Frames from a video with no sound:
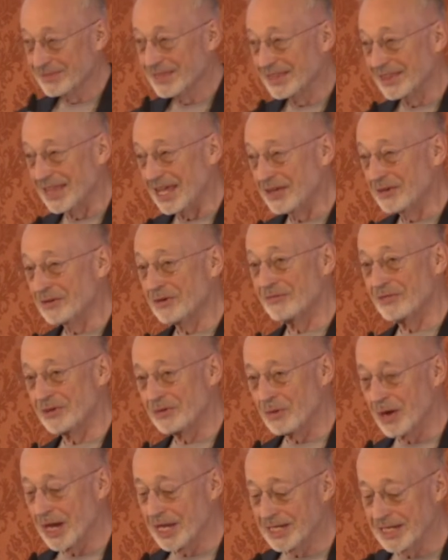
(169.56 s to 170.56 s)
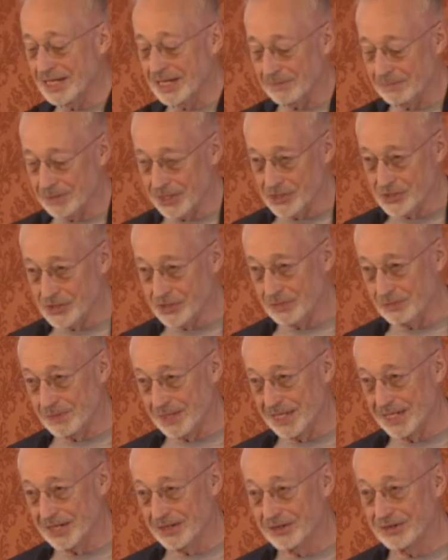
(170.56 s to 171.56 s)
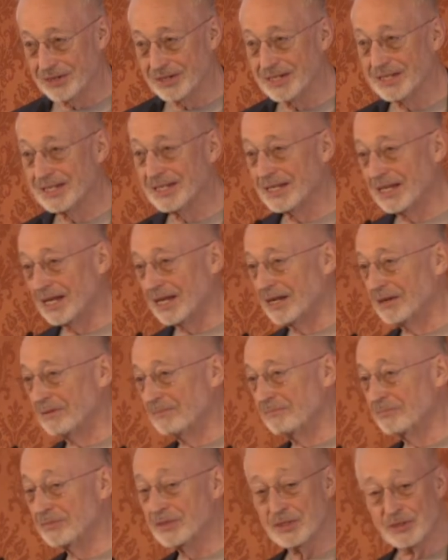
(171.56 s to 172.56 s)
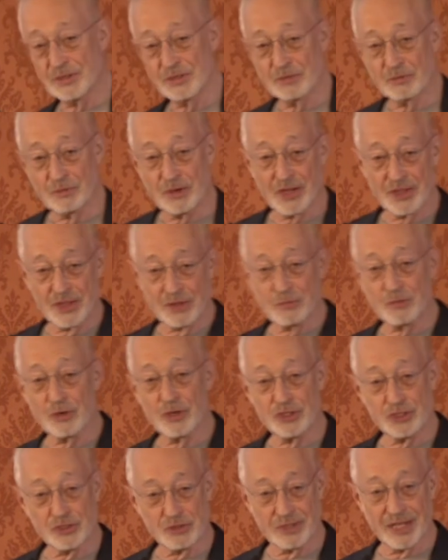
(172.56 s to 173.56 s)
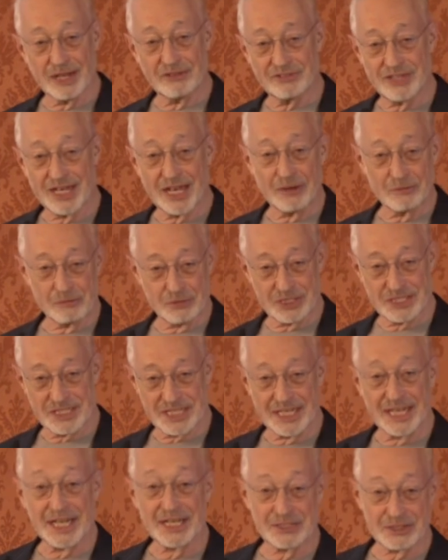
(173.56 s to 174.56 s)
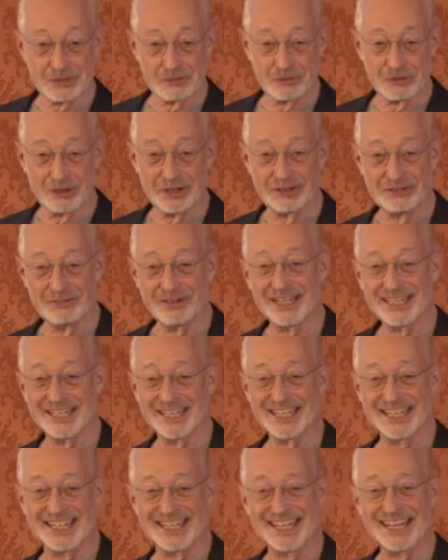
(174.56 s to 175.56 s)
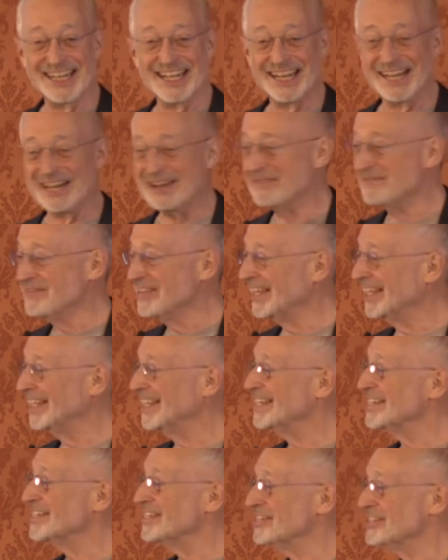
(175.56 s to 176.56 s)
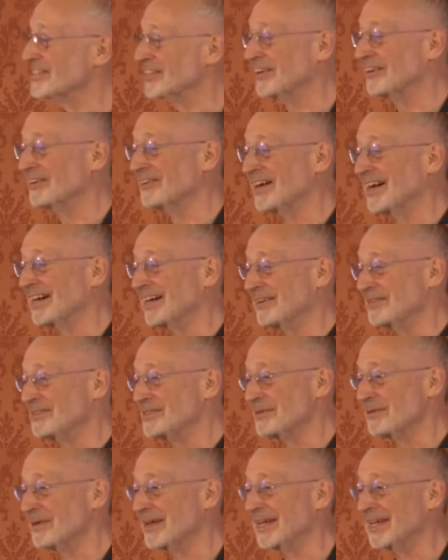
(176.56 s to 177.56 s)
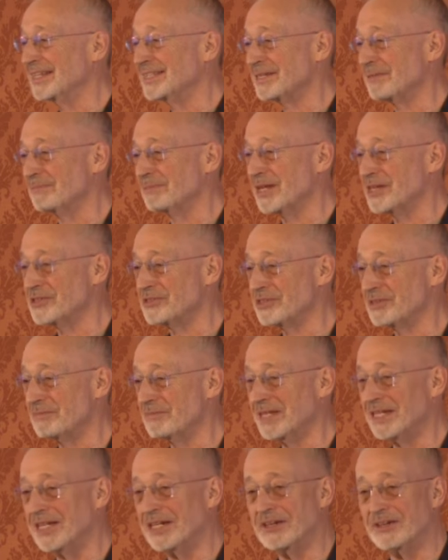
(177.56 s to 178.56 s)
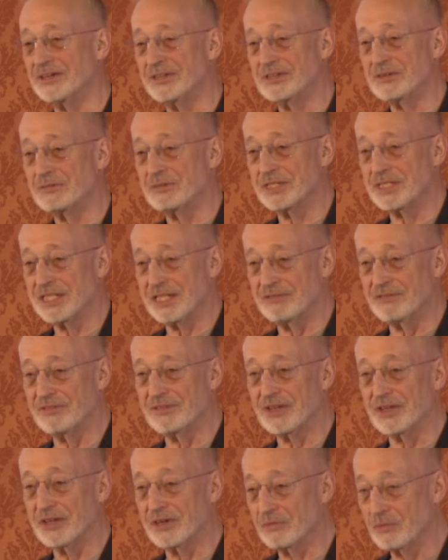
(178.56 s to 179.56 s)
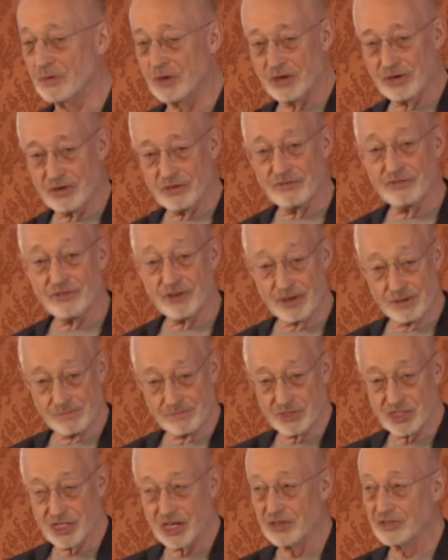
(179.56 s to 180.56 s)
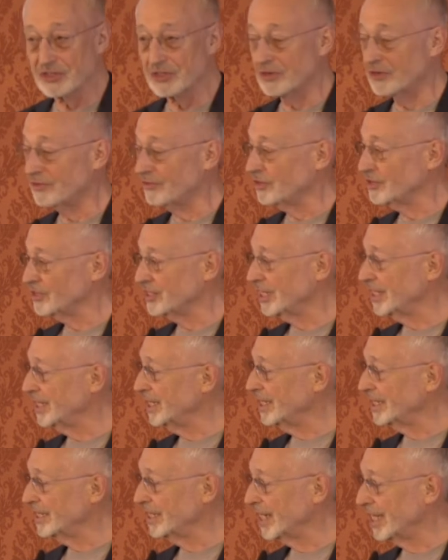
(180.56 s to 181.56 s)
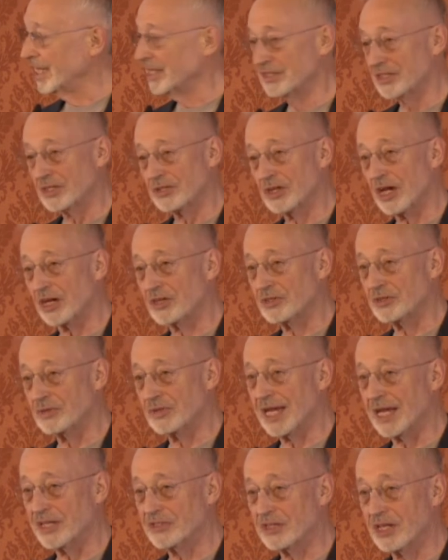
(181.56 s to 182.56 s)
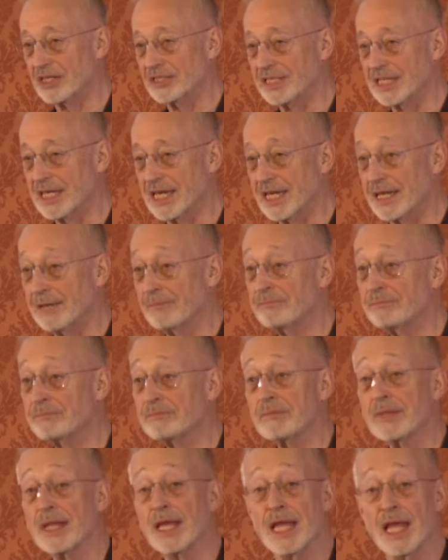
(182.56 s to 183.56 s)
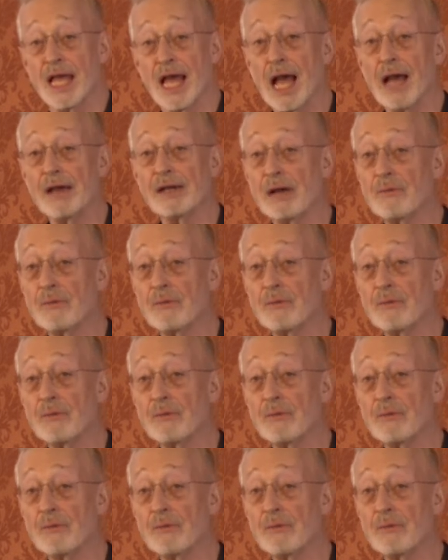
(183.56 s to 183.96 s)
Thank you, everyone. Pleasure to be here. One of the awards you left out was today's award, right? So it's a pleasure to be here to receive an award from Charles University and to talk to you guys all today. I